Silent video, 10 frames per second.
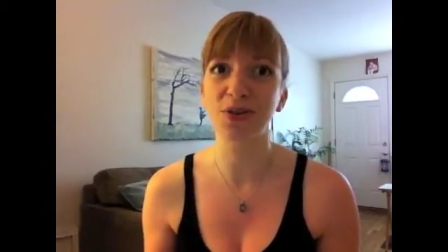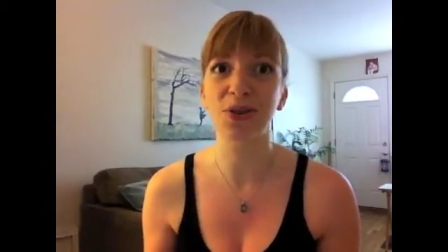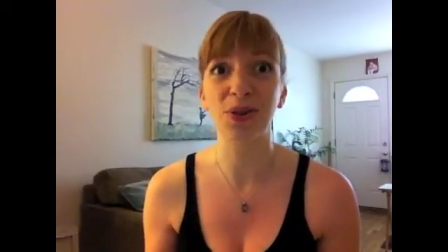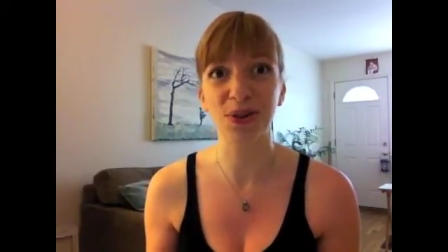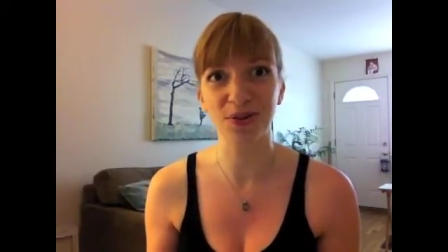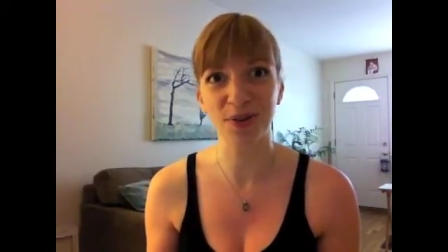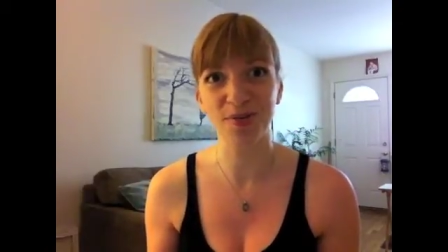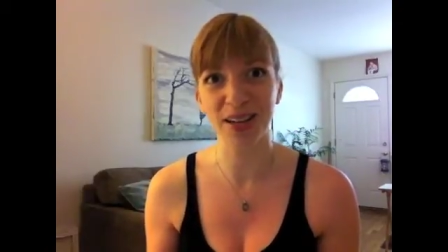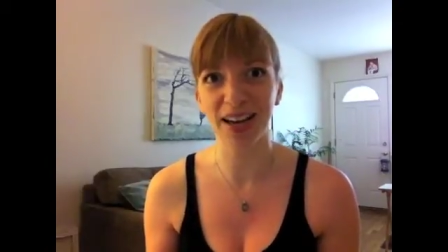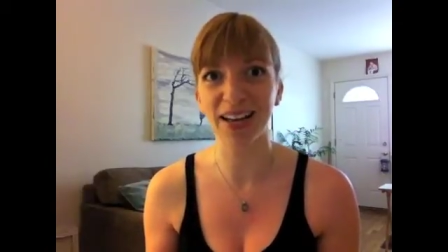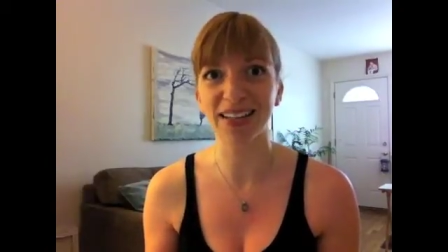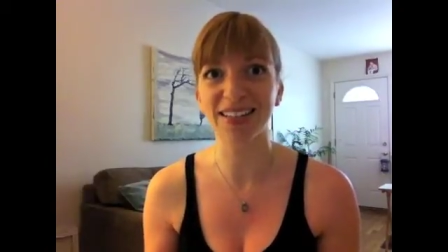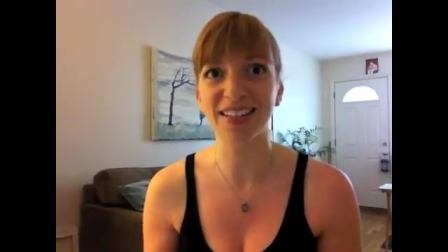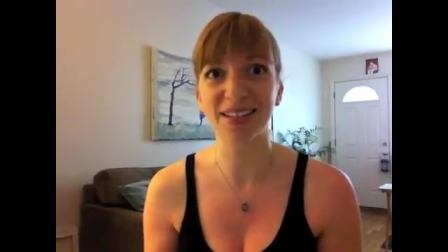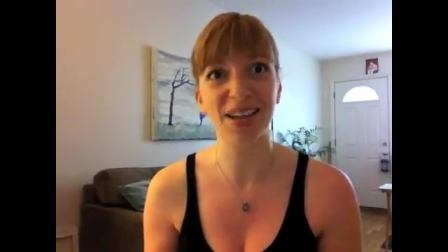chloroform
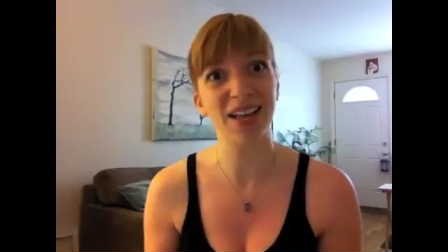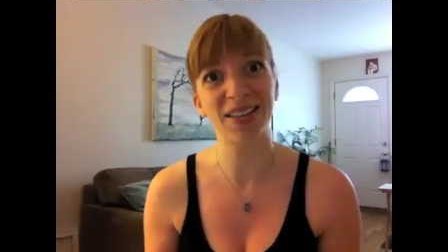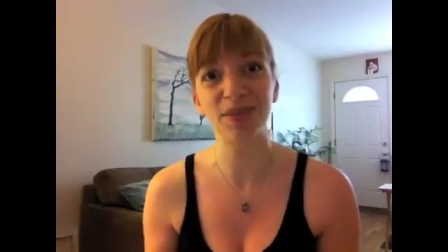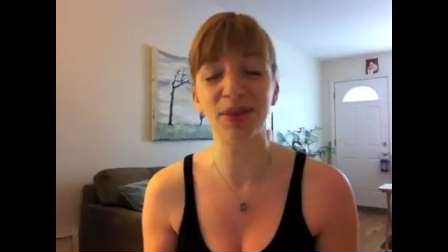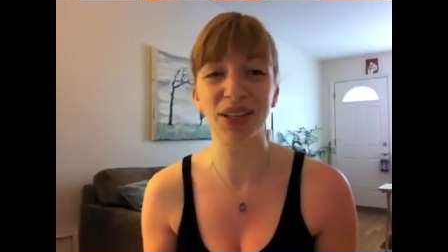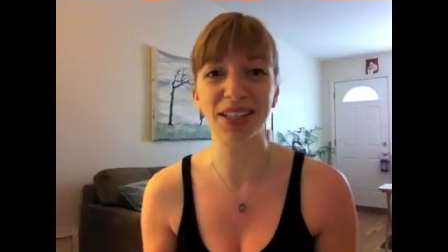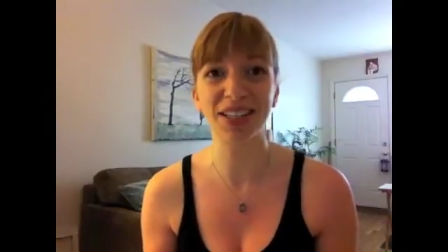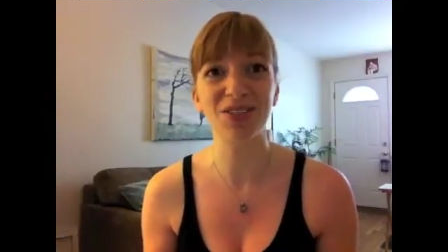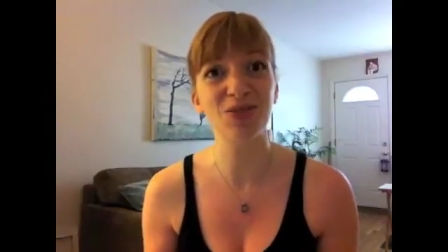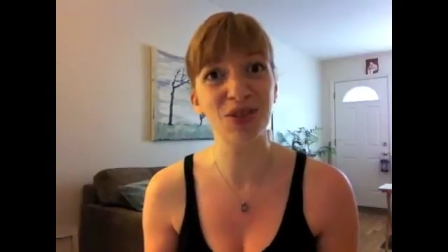gas has the ability to